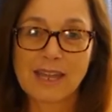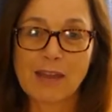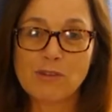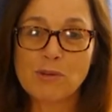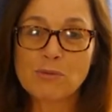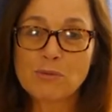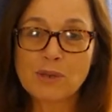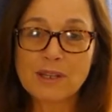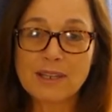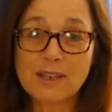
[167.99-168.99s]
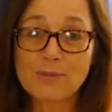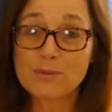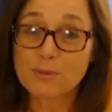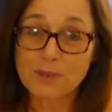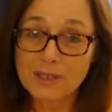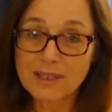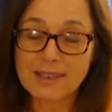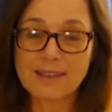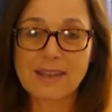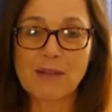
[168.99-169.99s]
Have you really,
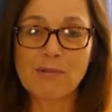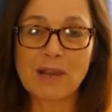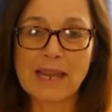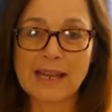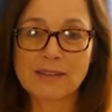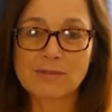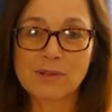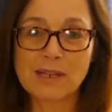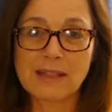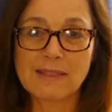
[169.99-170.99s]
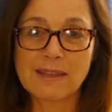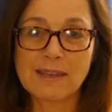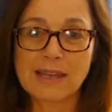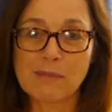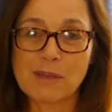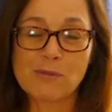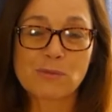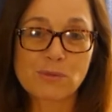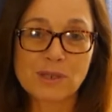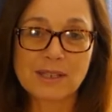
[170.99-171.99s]
really ever lacked for anything? I
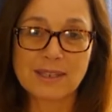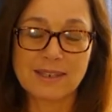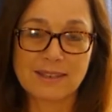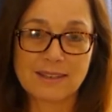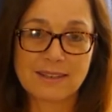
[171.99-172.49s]
mean, really?